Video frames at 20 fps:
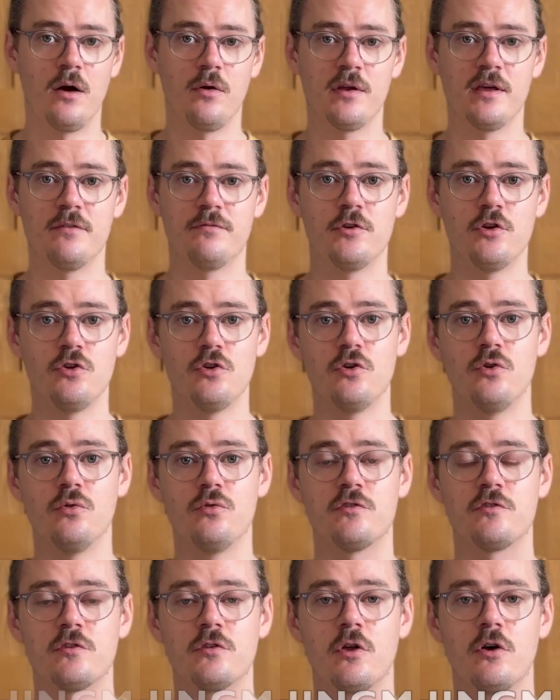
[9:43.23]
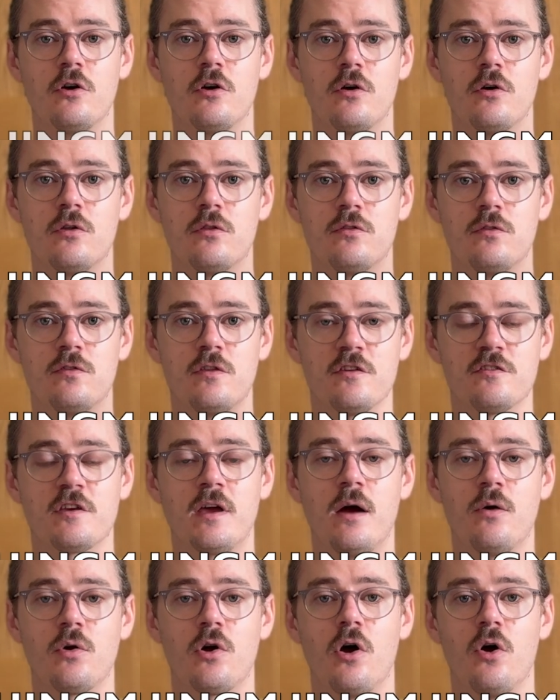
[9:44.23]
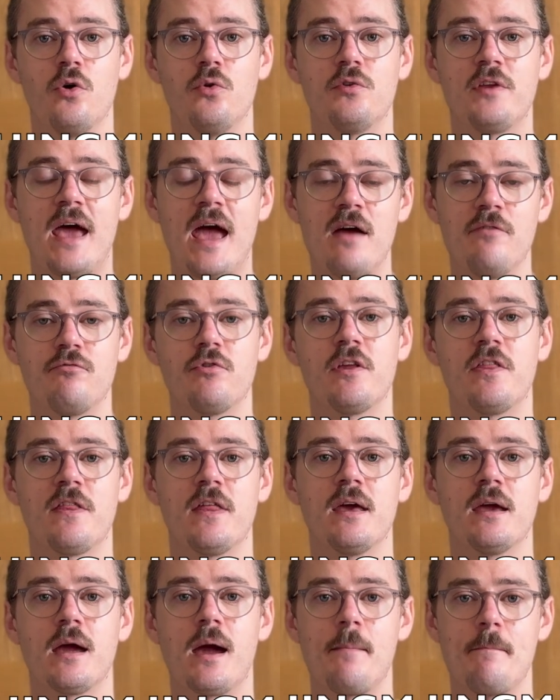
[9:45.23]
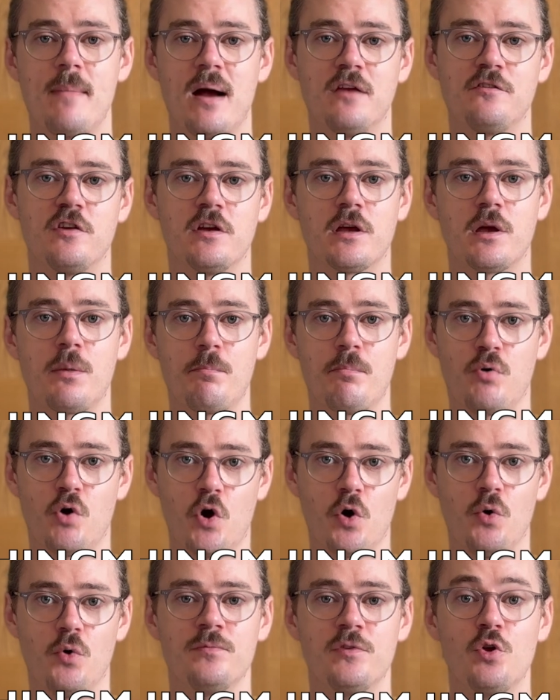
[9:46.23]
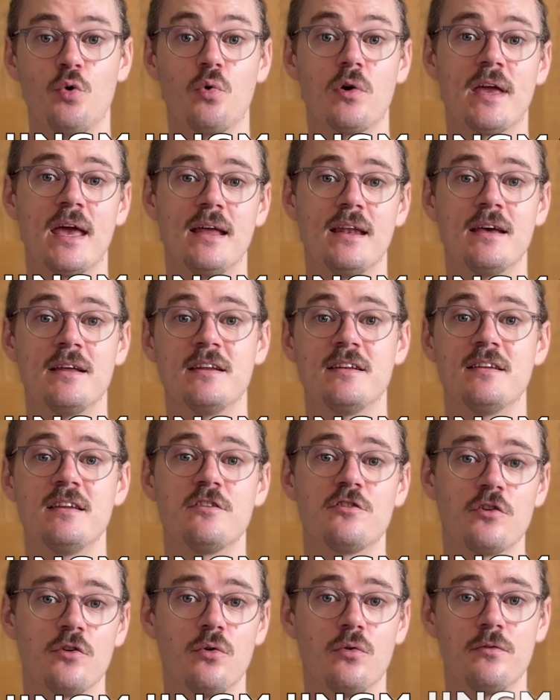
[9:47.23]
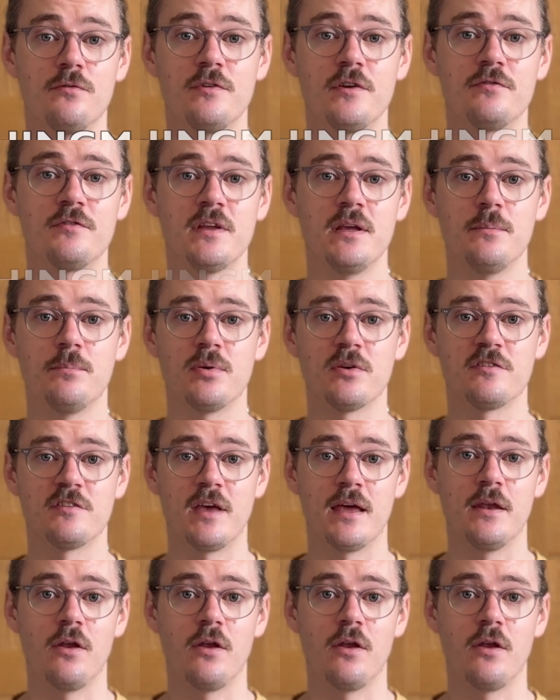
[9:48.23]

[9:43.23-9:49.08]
If you use the discount code EverythingMagicPro, you will get an additional 15%